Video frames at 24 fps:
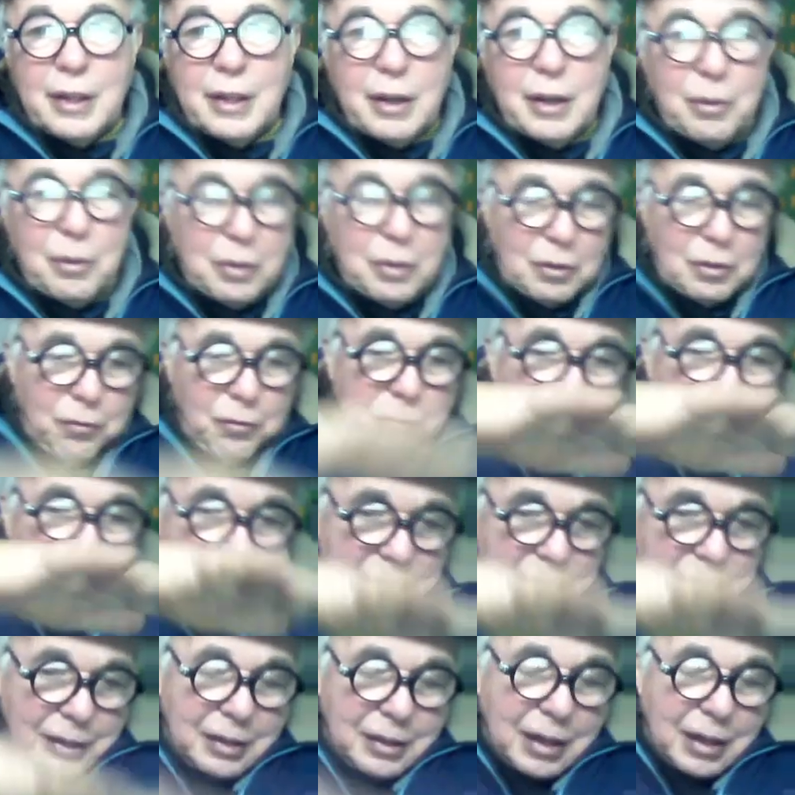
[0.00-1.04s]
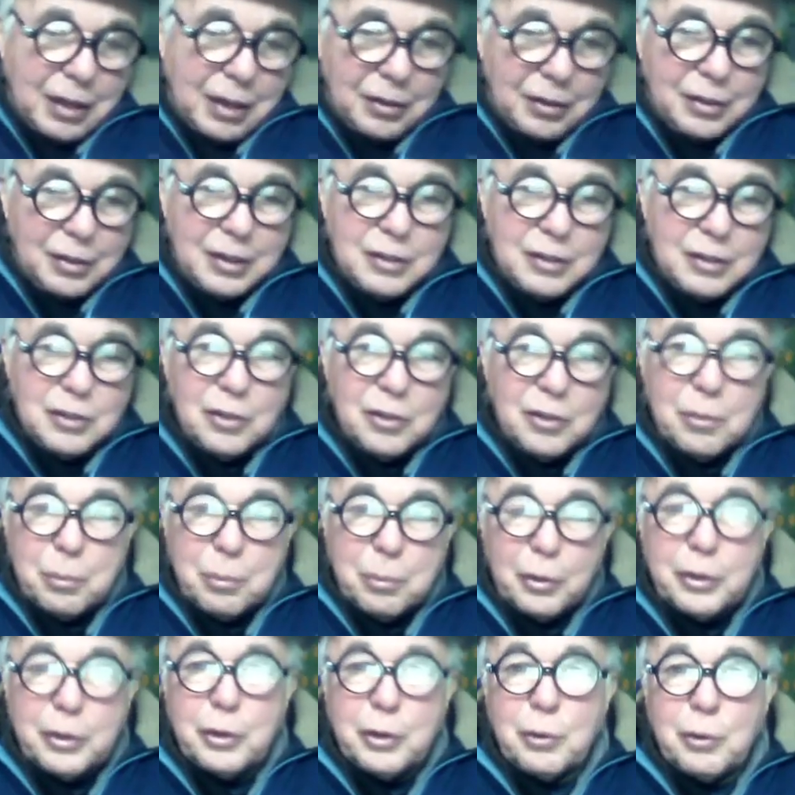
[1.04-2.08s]
and we could flatten it down into the
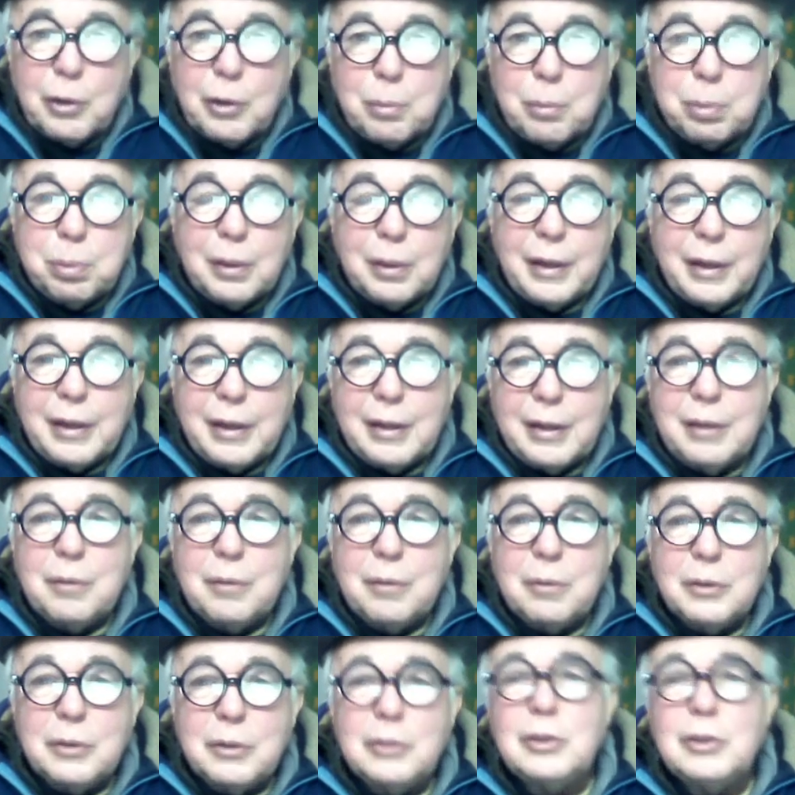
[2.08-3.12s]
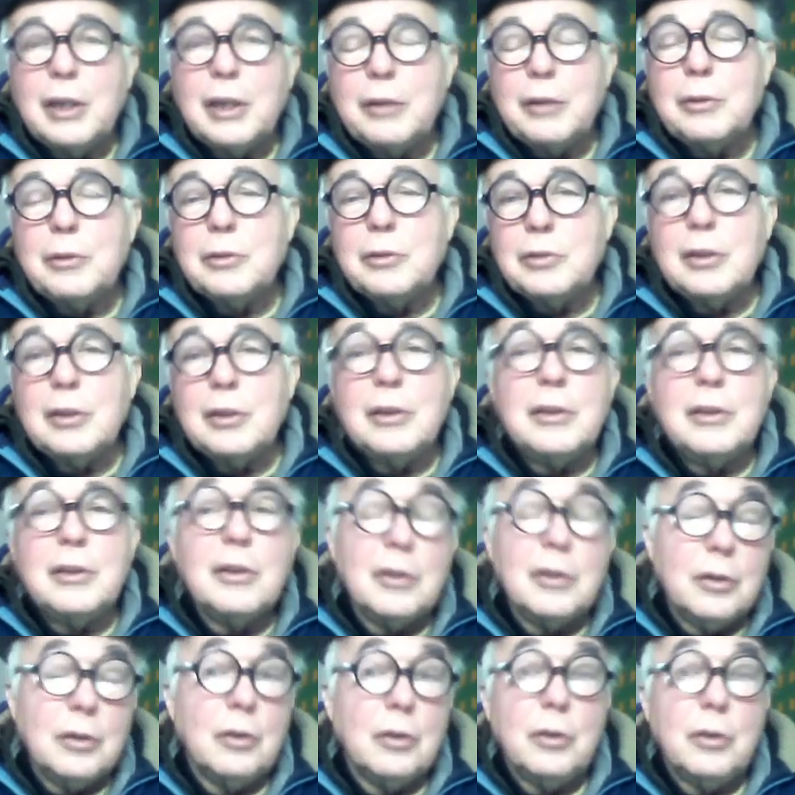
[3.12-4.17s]
Mercury plane, which Jandro said
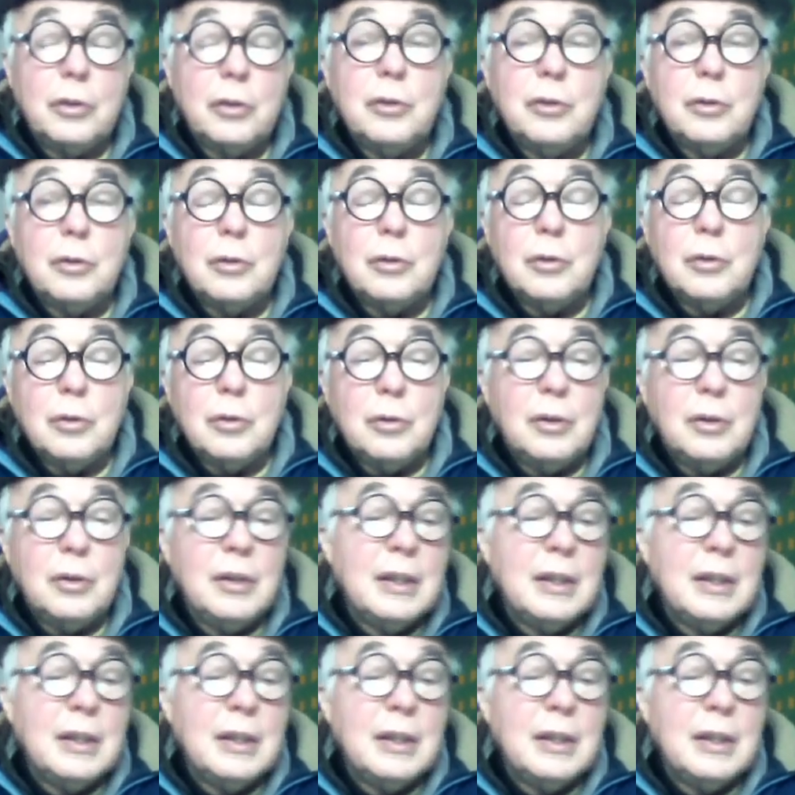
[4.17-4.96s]
you, you could do.